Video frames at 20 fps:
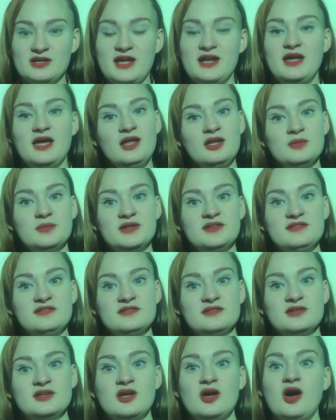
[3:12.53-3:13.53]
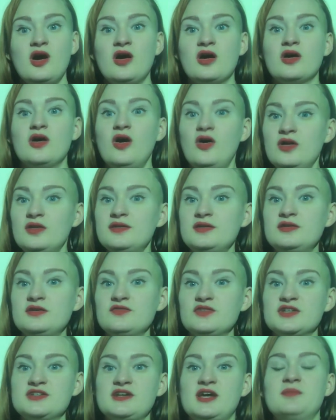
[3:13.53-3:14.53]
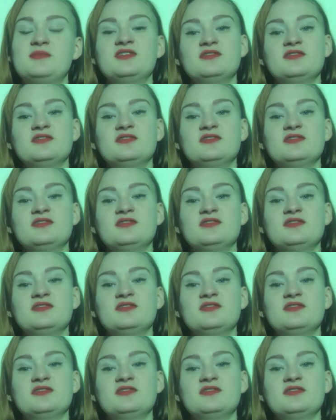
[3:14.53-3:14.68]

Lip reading: and elements are all the different types